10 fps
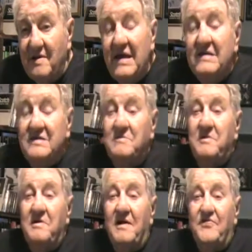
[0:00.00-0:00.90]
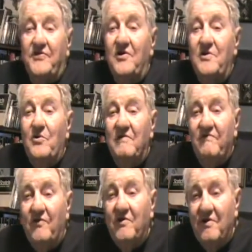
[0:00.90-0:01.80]
They had something like
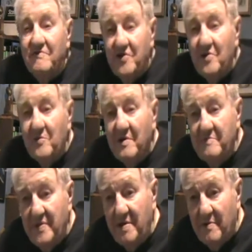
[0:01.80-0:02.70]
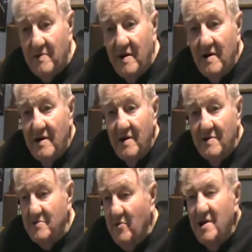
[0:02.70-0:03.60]
31 people,
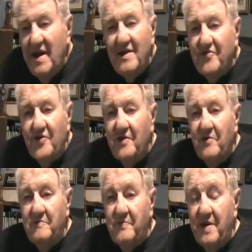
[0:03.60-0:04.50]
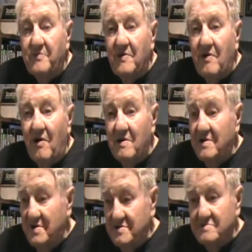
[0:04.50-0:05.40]
31 people all
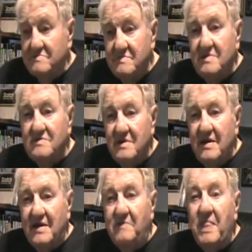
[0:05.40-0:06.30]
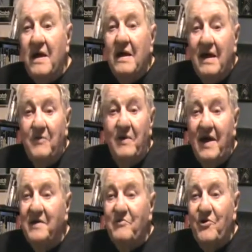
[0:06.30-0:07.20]
in this thing, and we
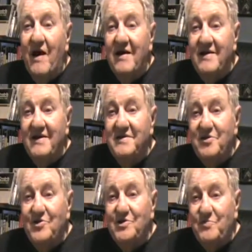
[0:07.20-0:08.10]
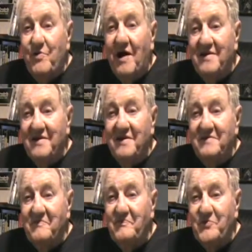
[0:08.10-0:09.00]
had them crowded into a spot
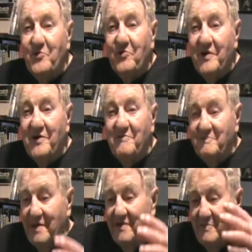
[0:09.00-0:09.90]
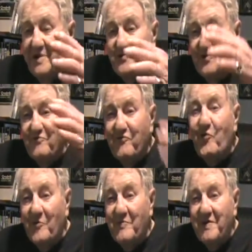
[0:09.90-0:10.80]
where we had made a picture of
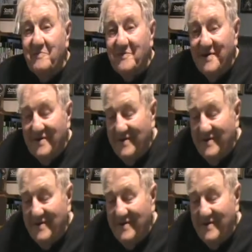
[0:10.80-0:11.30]
4 people,